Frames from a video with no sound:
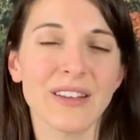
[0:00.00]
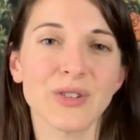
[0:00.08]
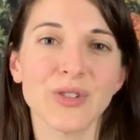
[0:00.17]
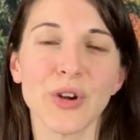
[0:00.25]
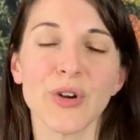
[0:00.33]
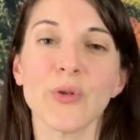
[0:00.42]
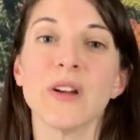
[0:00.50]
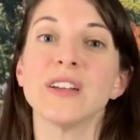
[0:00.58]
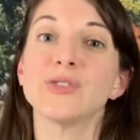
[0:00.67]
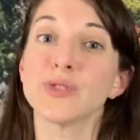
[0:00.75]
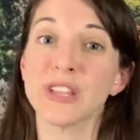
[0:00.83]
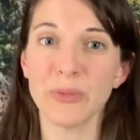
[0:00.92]
So
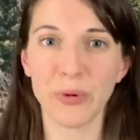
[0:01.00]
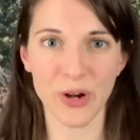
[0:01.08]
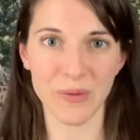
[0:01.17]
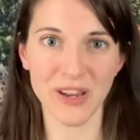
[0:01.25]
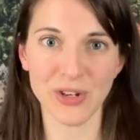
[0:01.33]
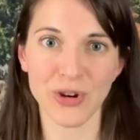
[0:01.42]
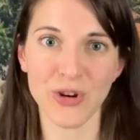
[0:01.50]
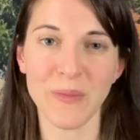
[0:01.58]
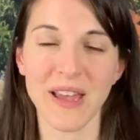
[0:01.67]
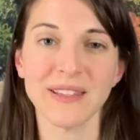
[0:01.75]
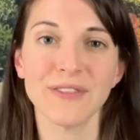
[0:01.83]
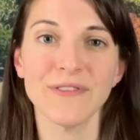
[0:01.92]
it's really important to make sure your
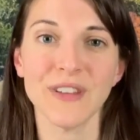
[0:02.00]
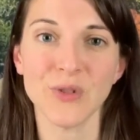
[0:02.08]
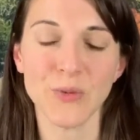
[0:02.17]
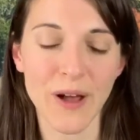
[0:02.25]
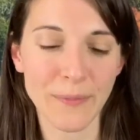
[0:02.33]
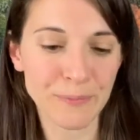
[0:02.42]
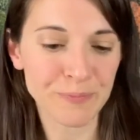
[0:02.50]
mask fits well.